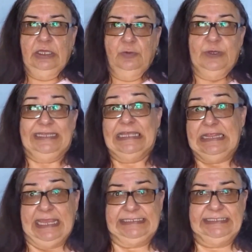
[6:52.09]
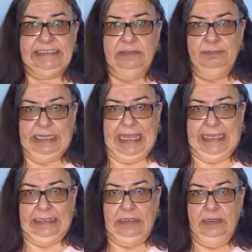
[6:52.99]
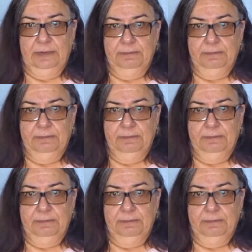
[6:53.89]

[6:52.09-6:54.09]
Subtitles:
with the lesson plan.